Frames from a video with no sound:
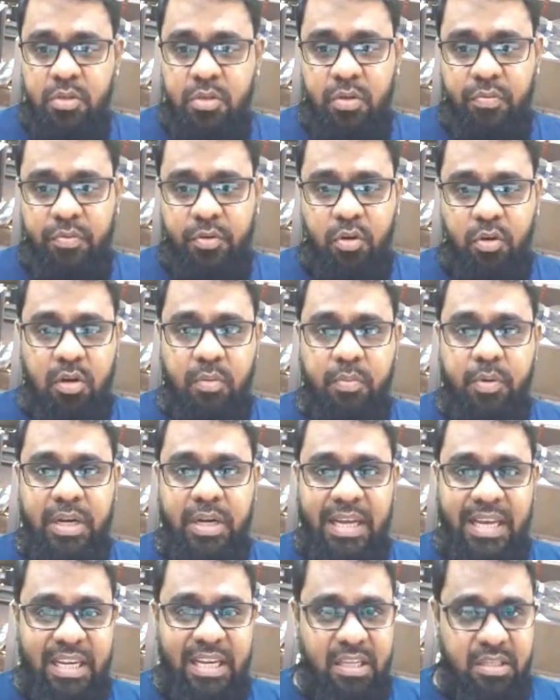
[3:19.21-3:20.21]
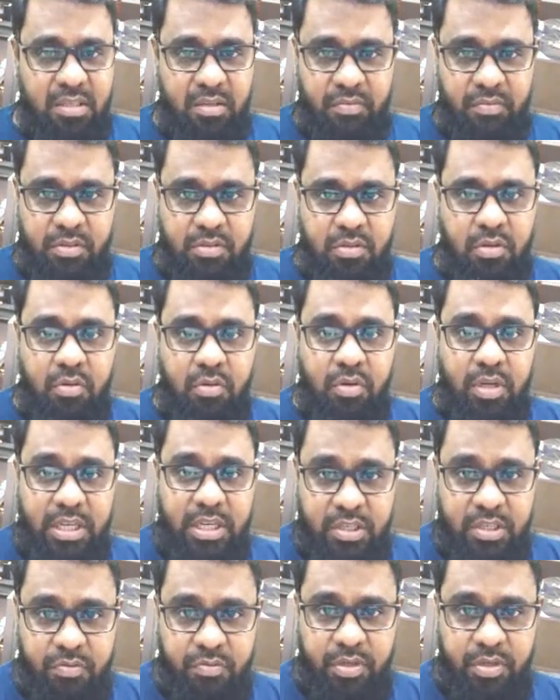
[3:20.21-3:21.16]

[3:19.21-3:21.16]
So if you talk about any service, not only